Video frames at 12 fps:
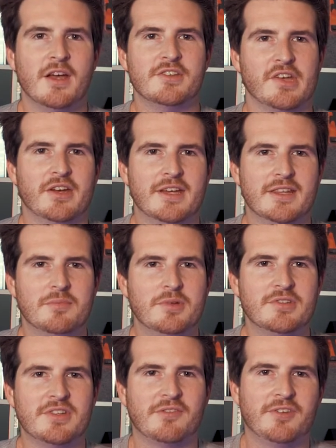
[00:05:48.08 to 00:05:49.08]
So in the
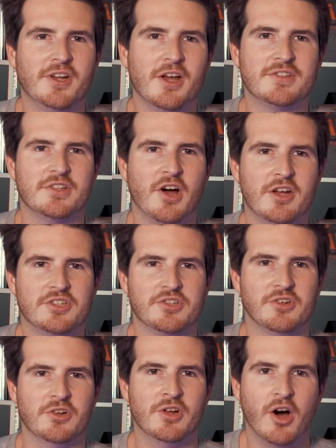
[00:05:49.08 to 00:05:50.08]
music videos that I
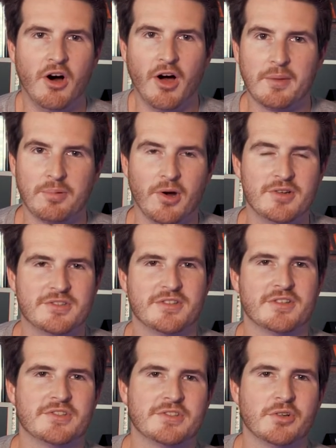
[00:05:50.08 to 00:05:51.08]
shoot, I approach
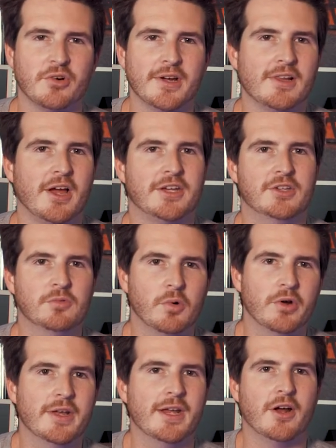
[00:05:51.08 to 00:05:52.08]
the story like you
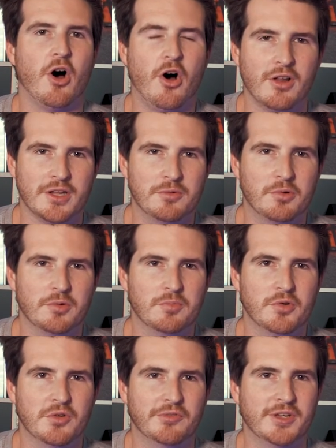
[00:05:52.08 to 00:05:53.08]
would in a Hollywood
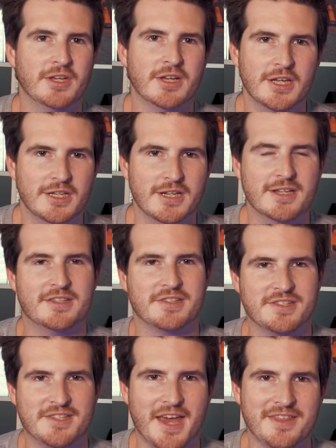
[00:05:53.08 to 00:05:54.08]
movie. You need to
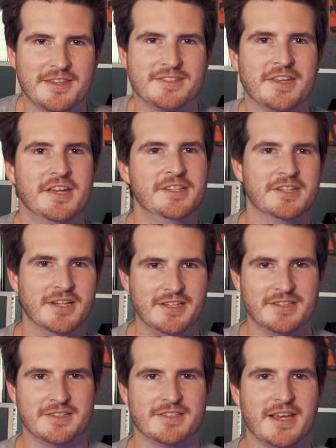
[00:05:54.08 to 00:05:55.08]
set the scene, you
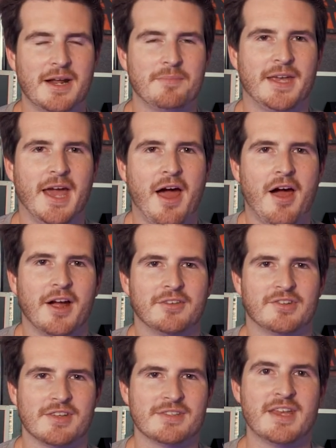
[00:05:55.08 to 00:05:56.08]
need to set up the
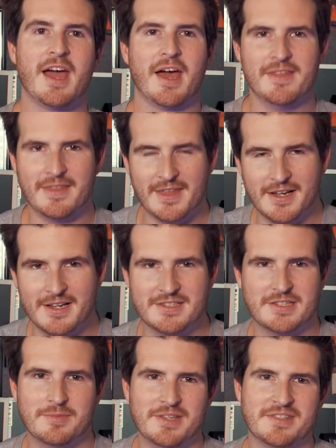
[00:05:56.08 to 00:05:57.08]
characters, and then there
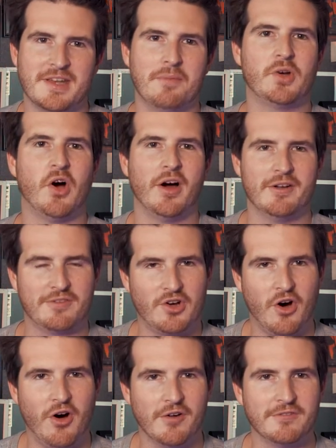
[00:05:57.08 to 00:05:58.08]
needs to be some kind of
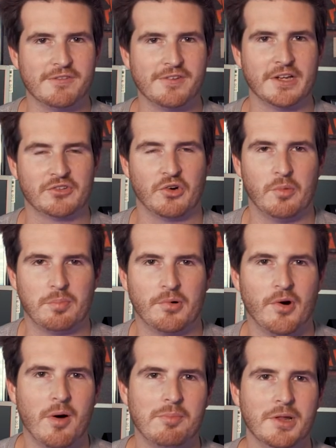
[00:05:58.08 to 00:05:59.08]
conflict or
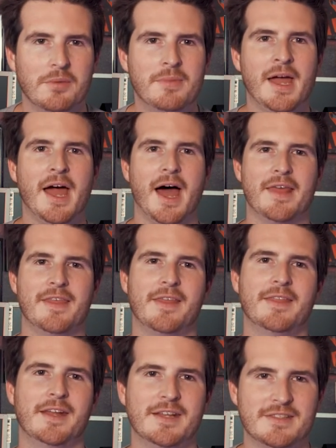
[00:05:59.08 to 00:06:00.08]
problem, and
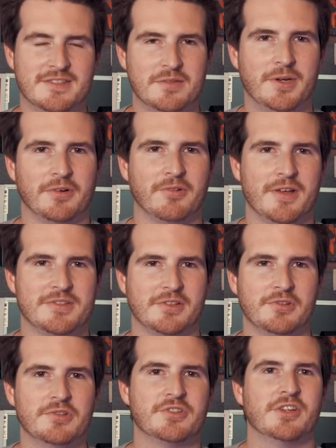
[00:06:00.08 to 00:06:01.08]
then there needs to be a
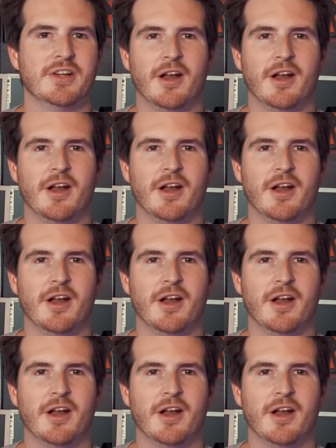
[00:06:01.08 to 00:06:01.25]
resolution.